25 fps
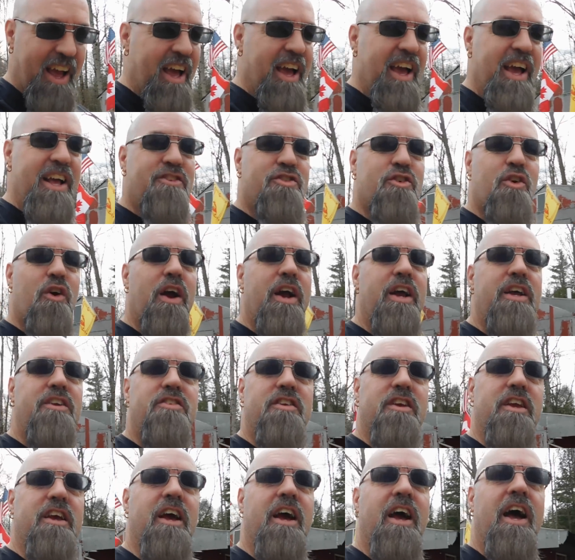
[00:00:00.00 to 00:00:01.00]
It's
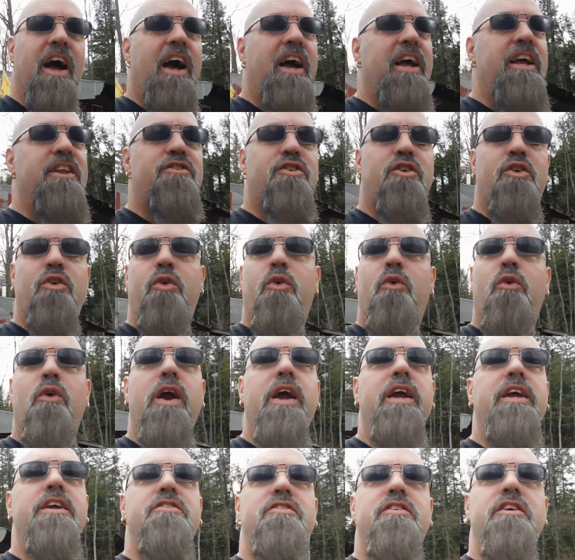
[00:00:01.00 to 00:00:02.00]
crazy. It's
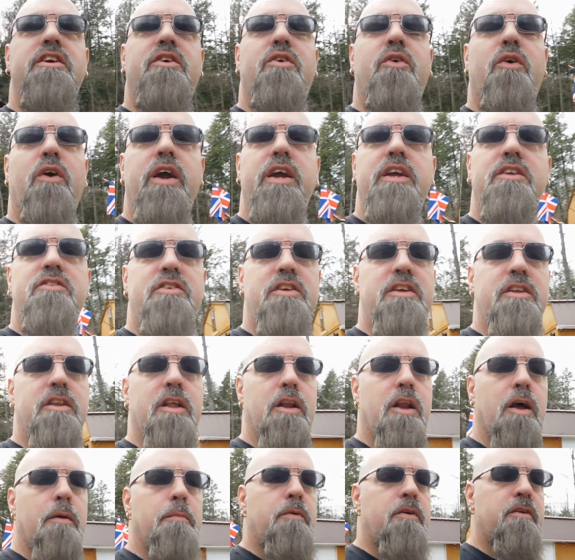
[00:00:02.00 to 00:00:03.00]
crazy, crazy,
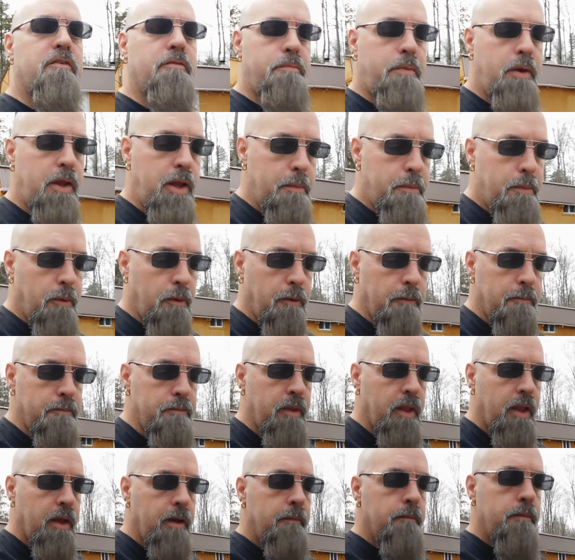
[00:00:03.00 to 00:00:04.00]
the number of people
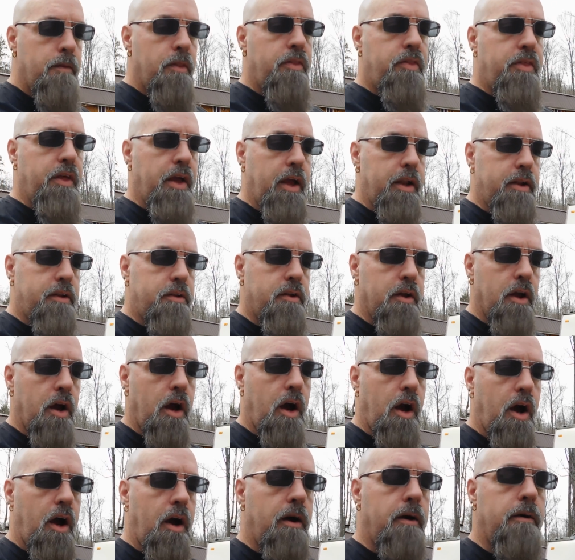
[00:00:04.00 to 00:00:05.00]
that,
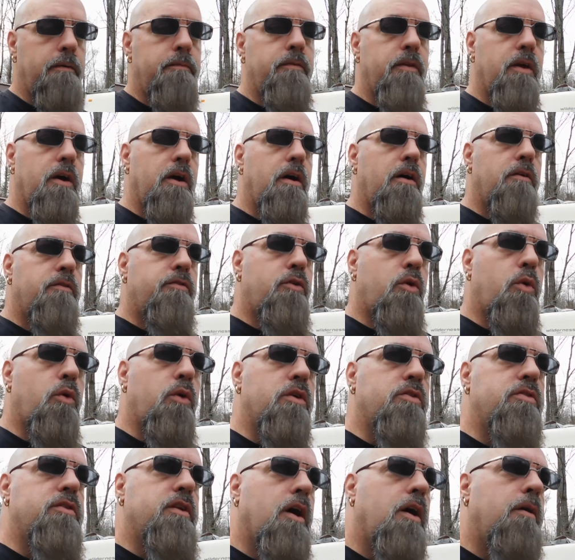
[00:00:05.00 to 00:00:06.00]
uh, oh, of
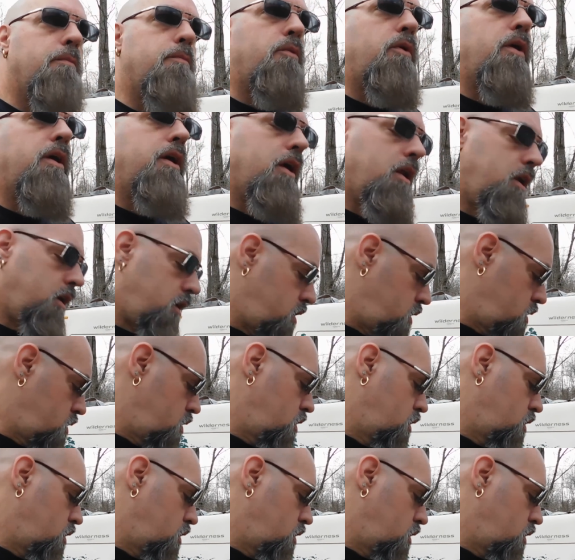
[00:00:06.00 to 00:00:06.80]
course, now I'm ringing here.